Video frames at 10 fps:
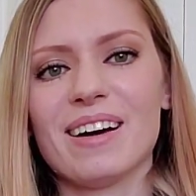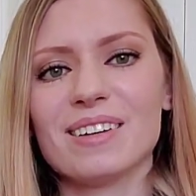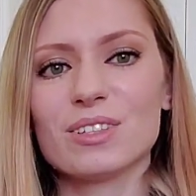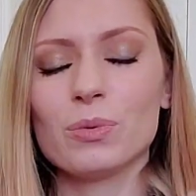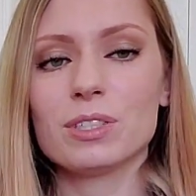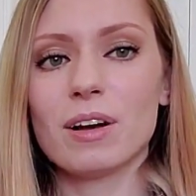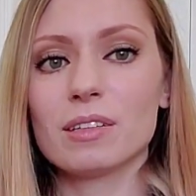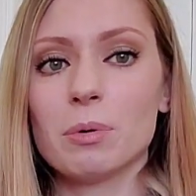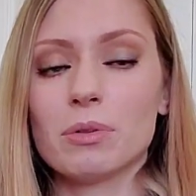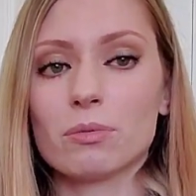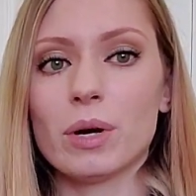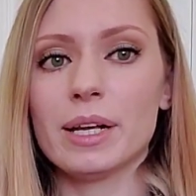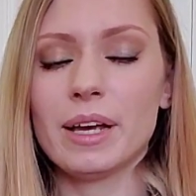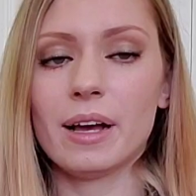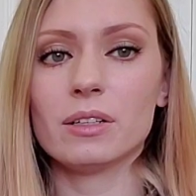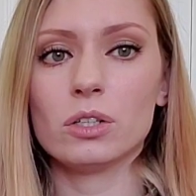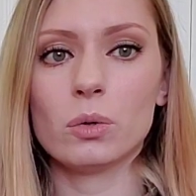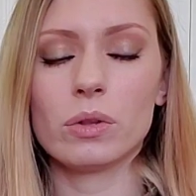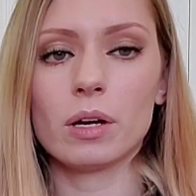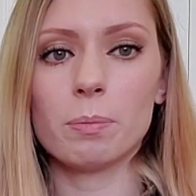So we talked about the right hand,
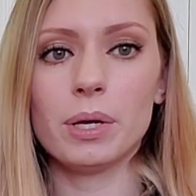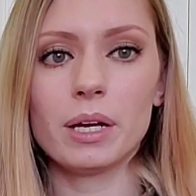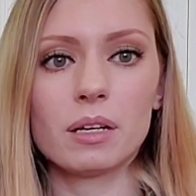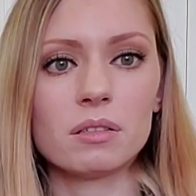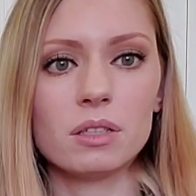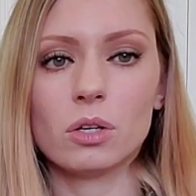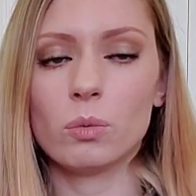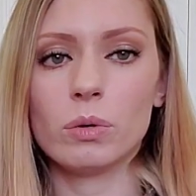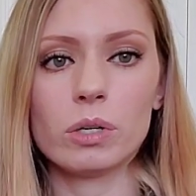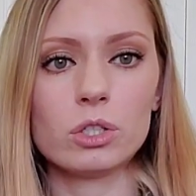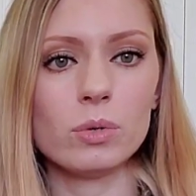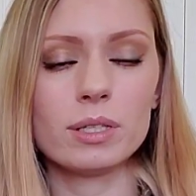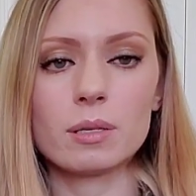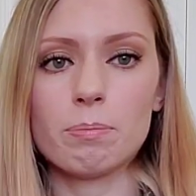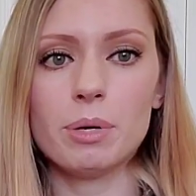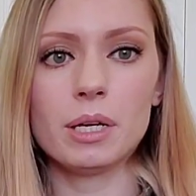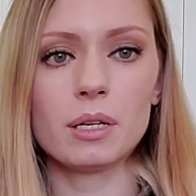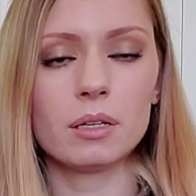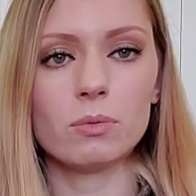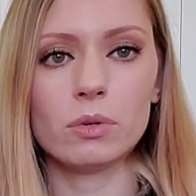with our pick, we were doing some
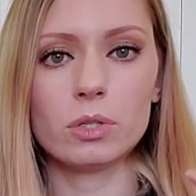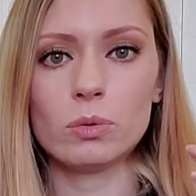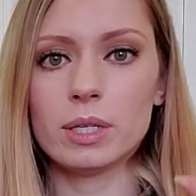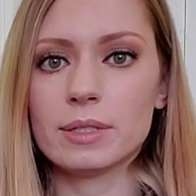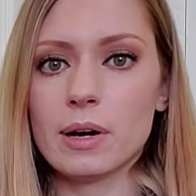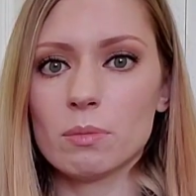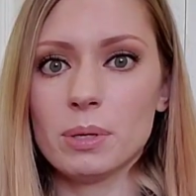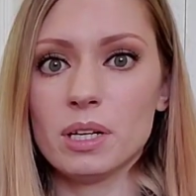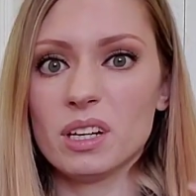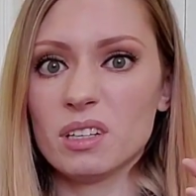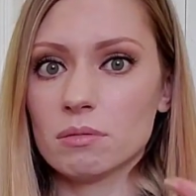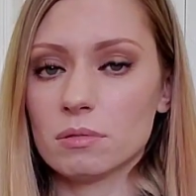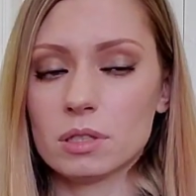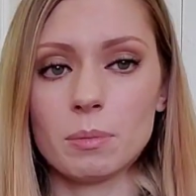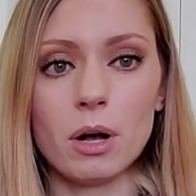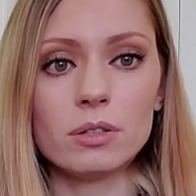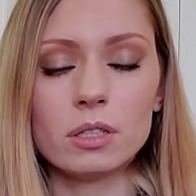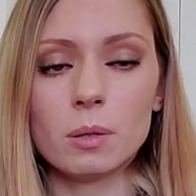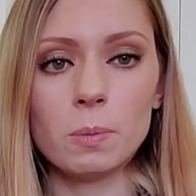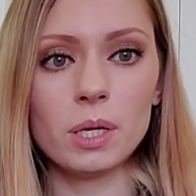picking. We were doing down picking, some
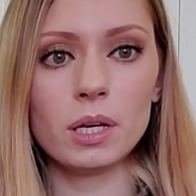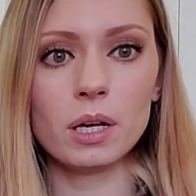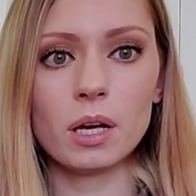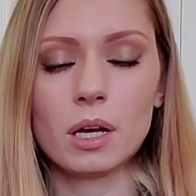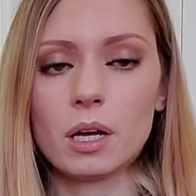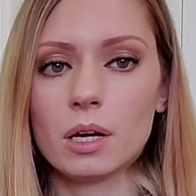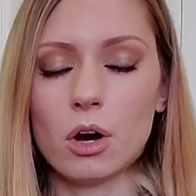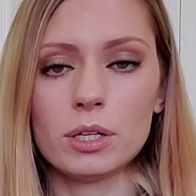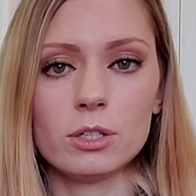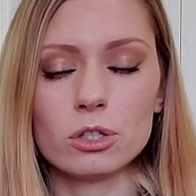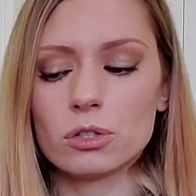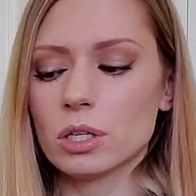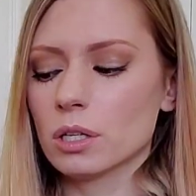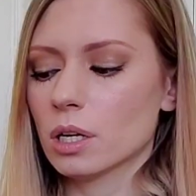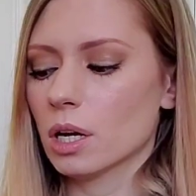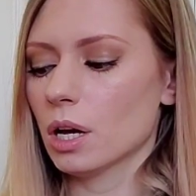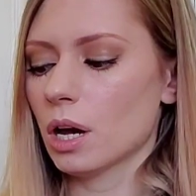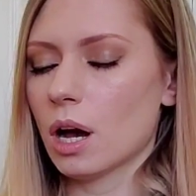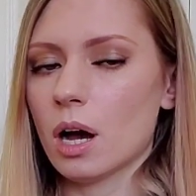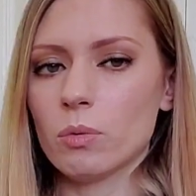alternate picking on each string.
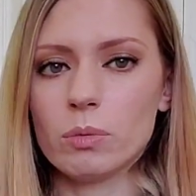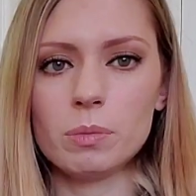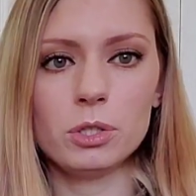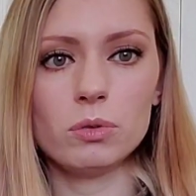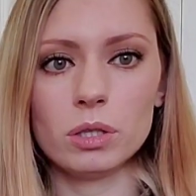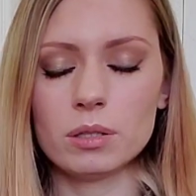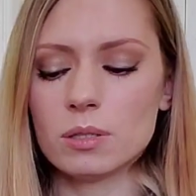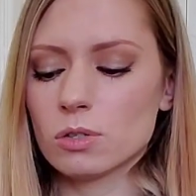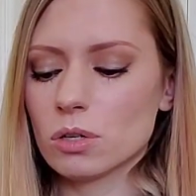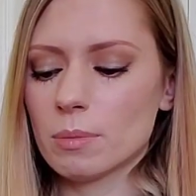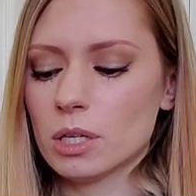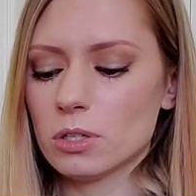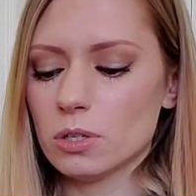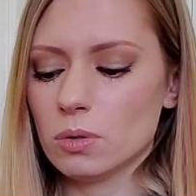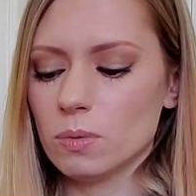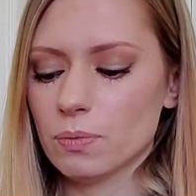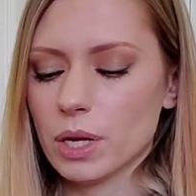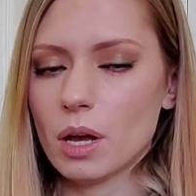We will be doing lots of strumming too.